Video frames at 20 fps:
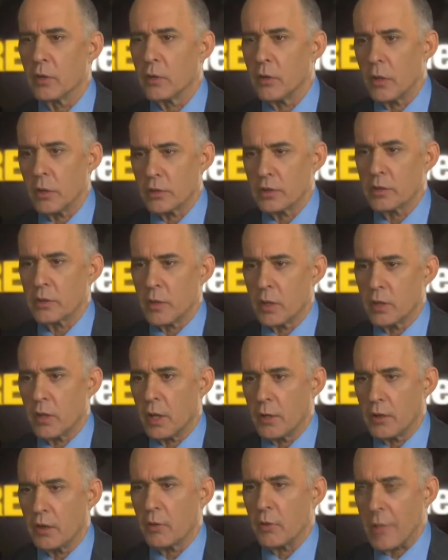They're not just,
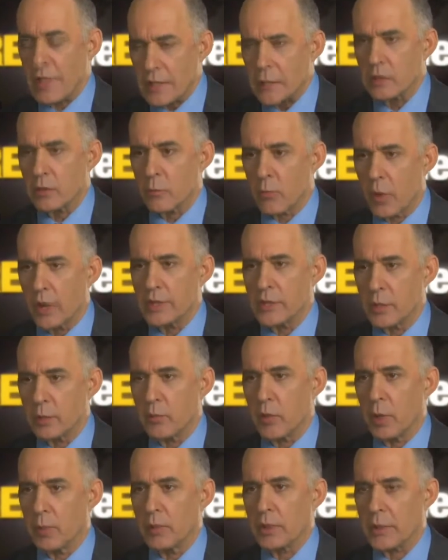and there is a rising
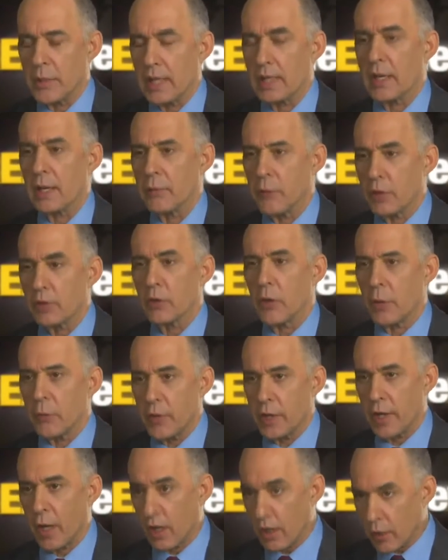public debt, and
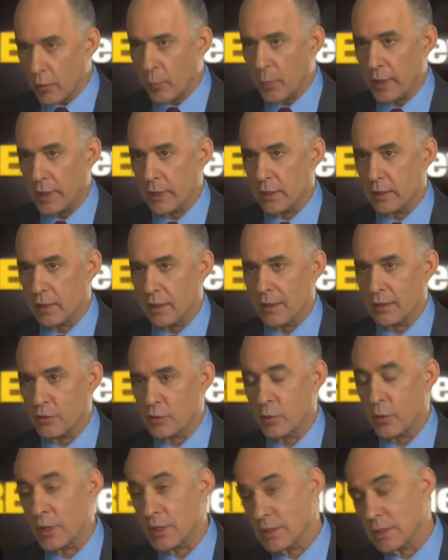they are paying
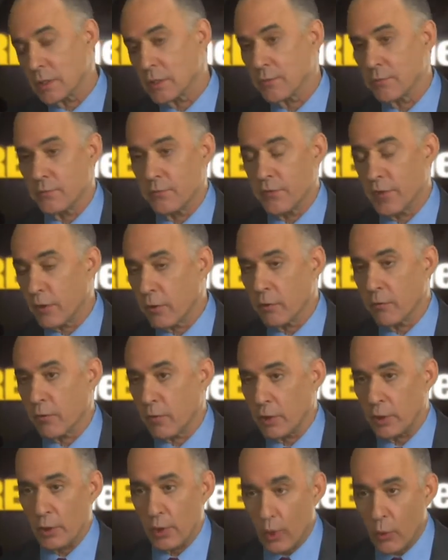interest. It's very,
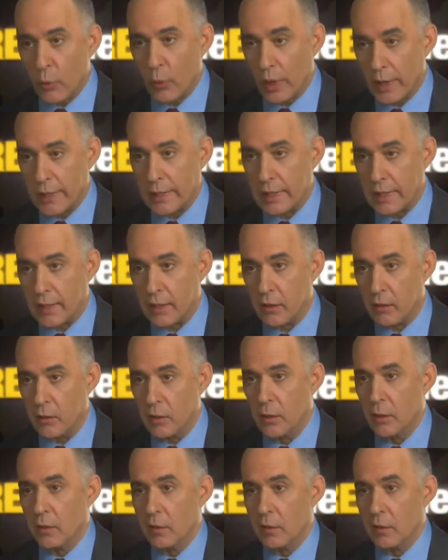very low right now,